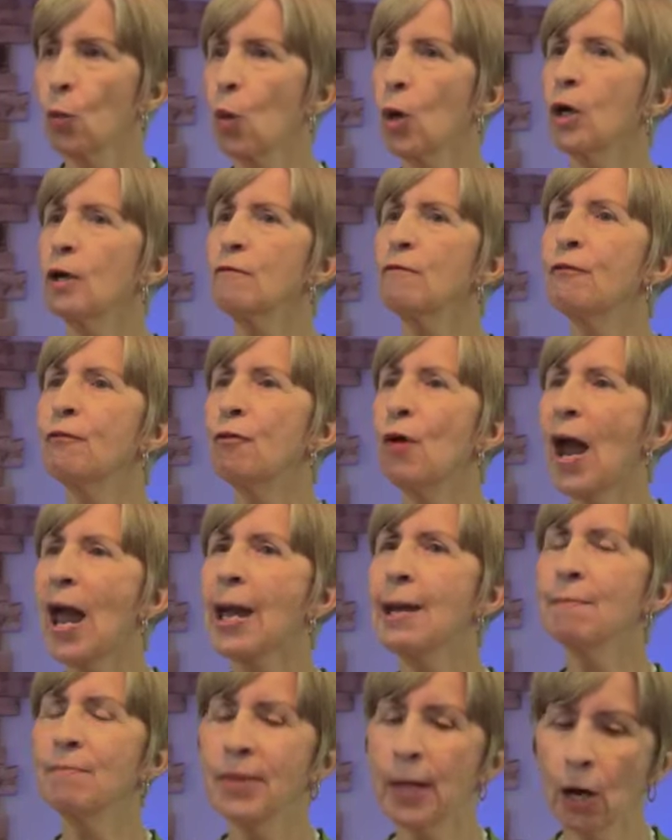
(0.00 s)
The word
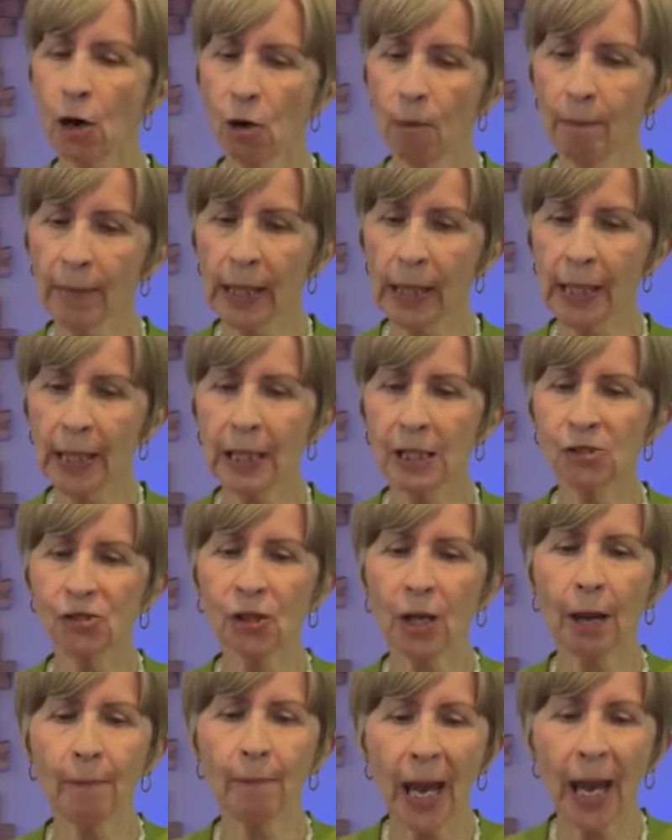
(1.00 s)
frame there
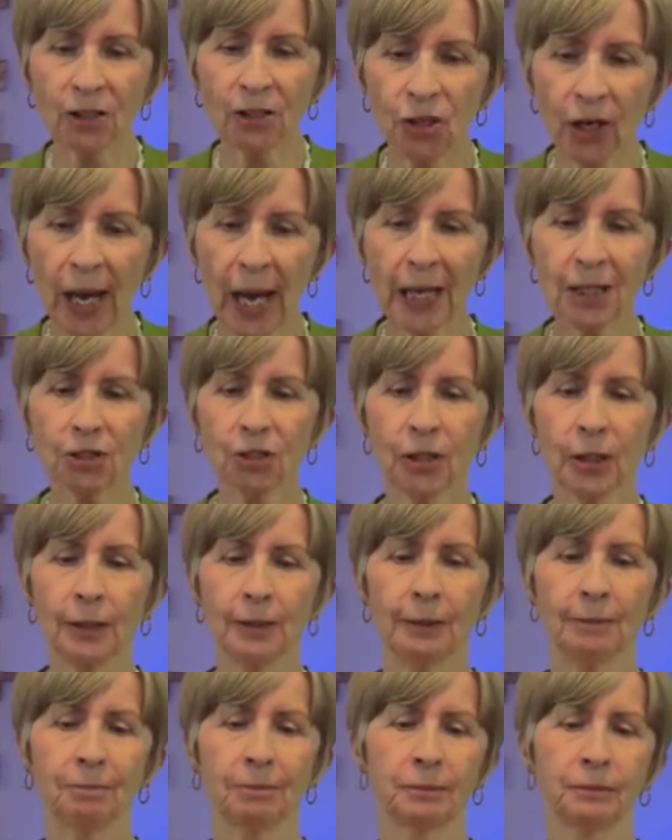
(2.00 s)
means
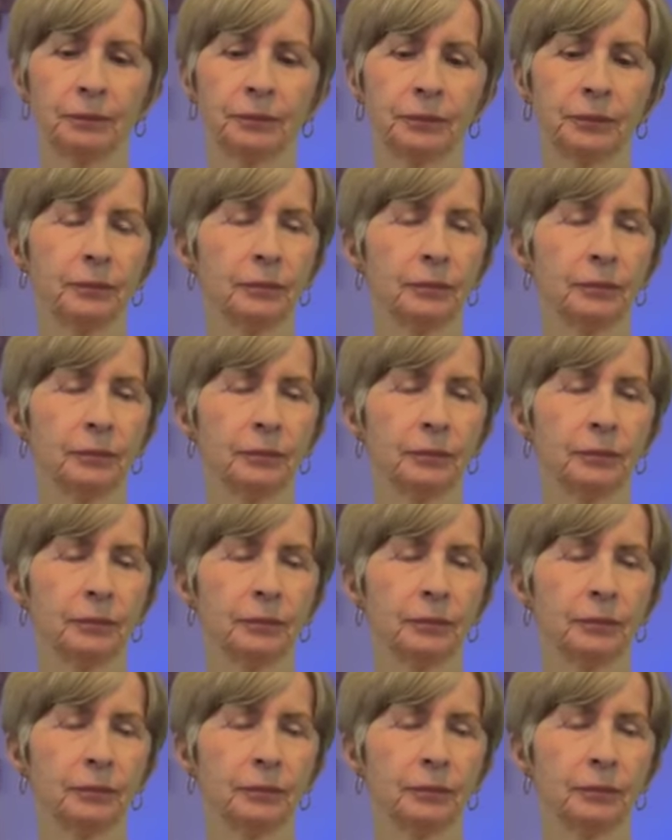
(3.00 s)
imagination.